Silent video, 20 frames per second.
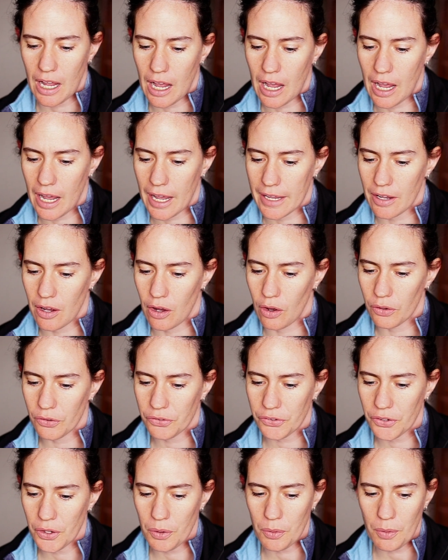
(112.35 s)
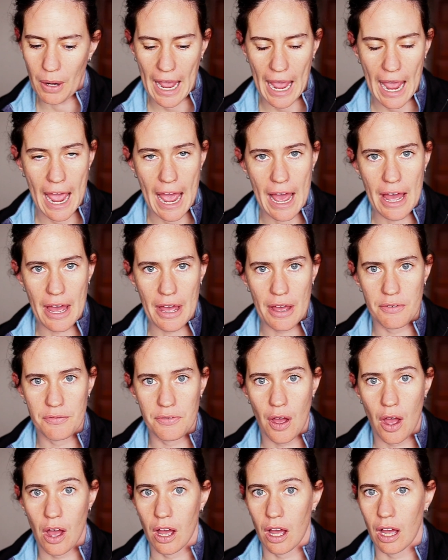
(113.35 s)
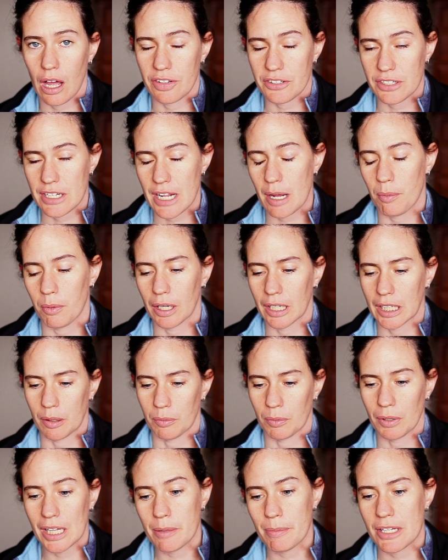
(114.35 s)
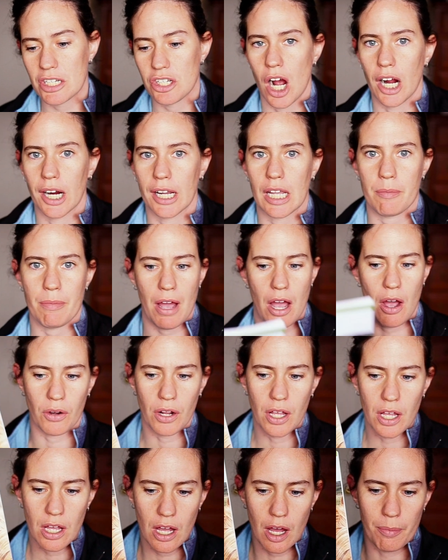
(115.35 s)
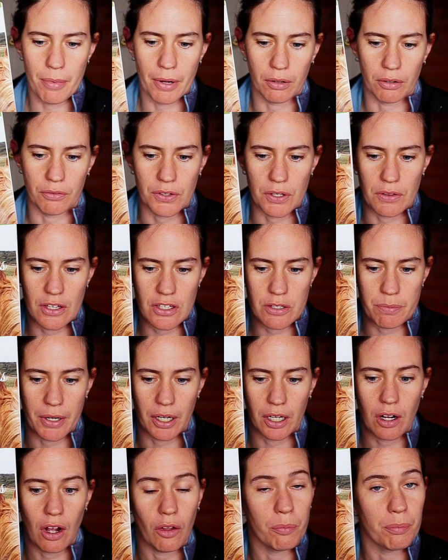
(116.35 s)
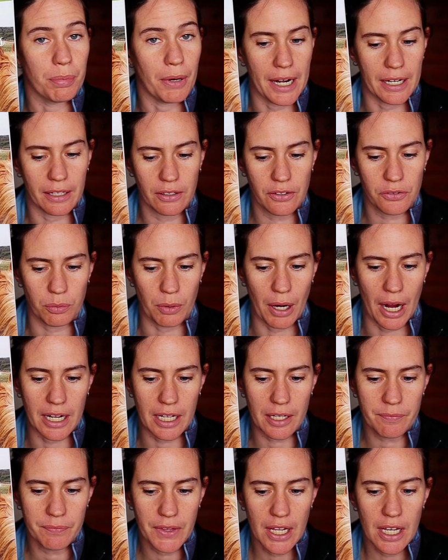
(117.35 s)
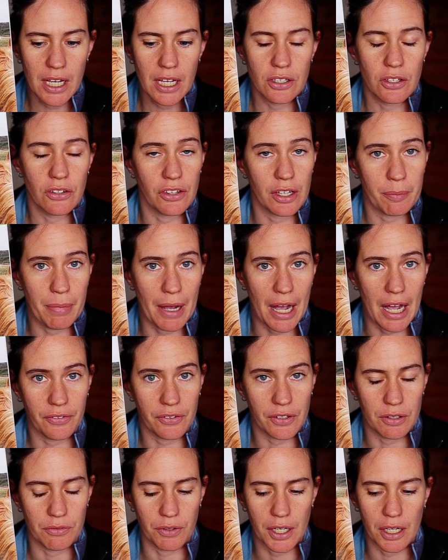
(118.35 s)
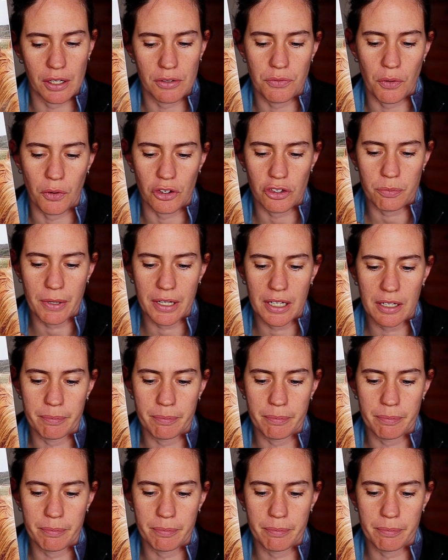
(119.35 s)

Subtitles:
I also have, today we're going to really be talking about book review, this book called Bridleless Riding, Using Positive Reinforcement